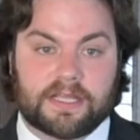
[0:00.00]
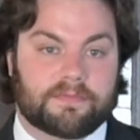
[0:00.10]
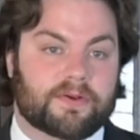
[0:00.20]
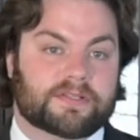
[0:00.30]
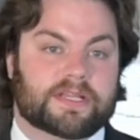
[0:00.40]

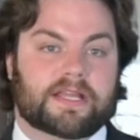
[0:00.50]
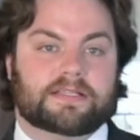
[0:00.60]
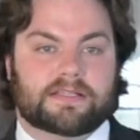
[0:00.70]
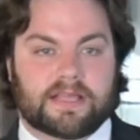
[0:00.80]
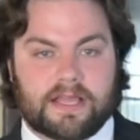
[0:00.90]
In most
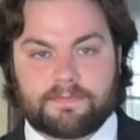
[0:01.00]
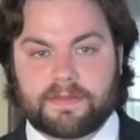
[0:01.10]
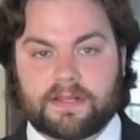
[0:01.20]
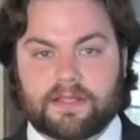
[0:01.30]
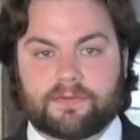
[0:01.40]
cases, the
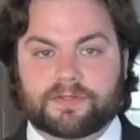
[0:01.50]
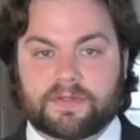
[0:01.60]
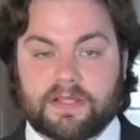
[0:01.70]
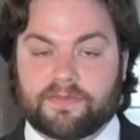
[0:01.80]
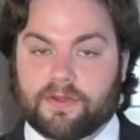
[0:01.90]
APD was,
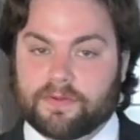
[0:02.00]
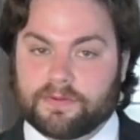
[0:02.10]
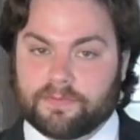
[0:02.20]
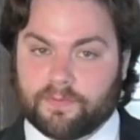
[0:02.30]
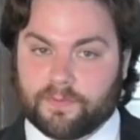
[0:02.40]
even though it
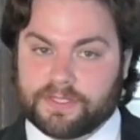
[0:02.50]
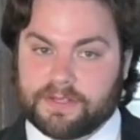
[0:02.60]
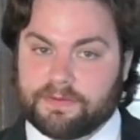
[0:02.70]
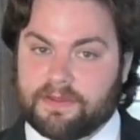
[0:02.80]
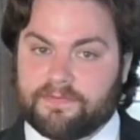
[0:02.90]
would
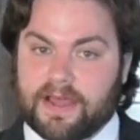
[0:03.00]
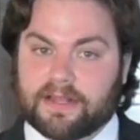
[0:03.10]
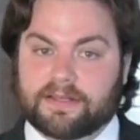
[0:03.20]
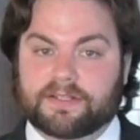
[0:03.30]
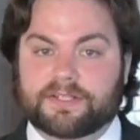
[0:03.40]
seem to be a
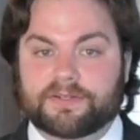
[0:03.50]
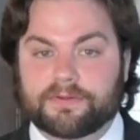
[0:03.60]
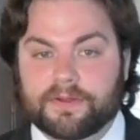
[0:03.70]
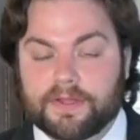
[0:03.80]
fact issue,